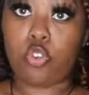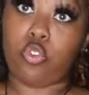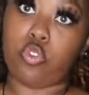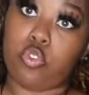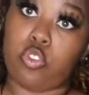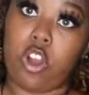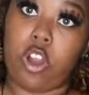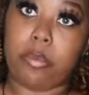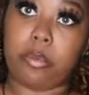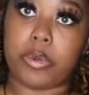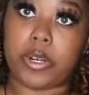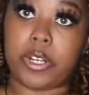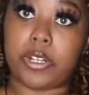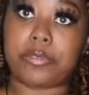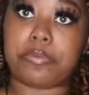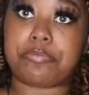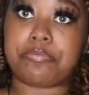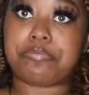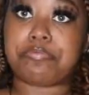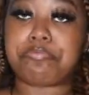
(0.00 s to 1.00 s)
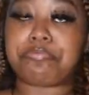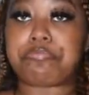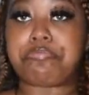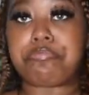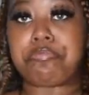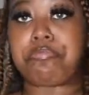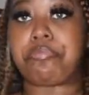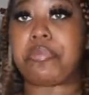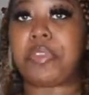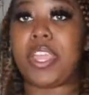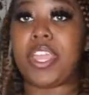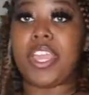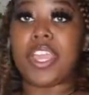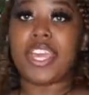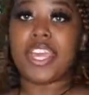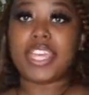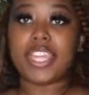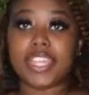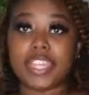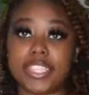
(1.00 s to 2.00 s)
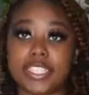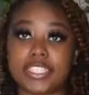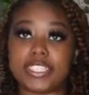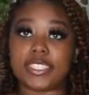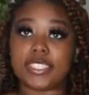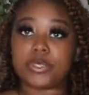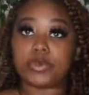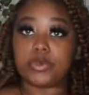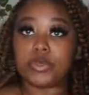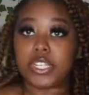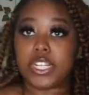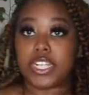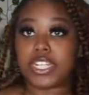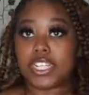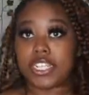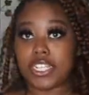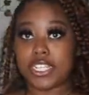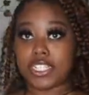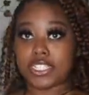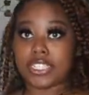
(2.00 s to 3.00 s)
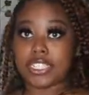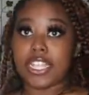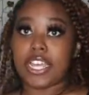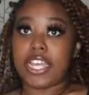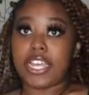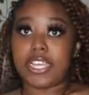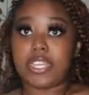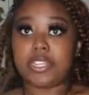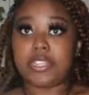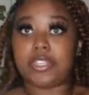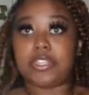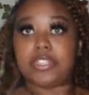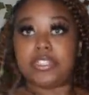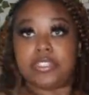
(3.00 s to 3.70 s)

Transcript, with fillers: romper. This is what it looks like.